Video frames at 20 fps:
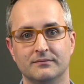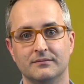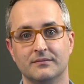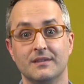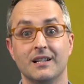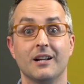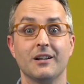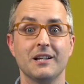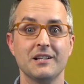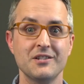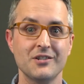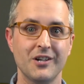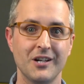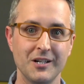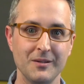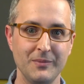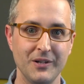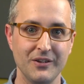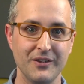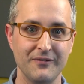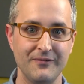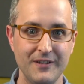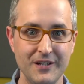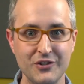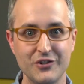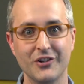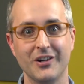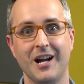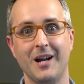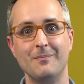Now let's talk about the
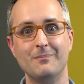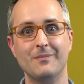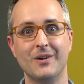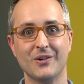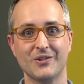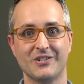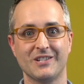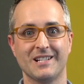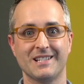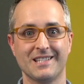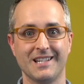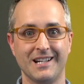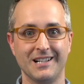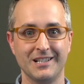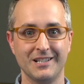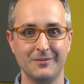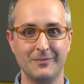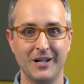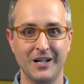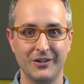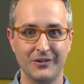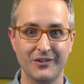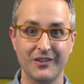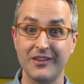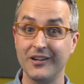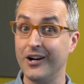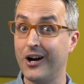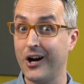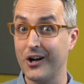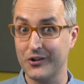feature I'm most excited about, the
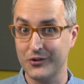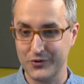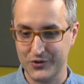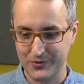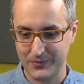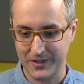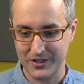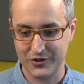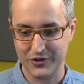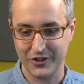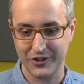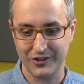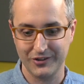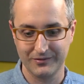auto switcher,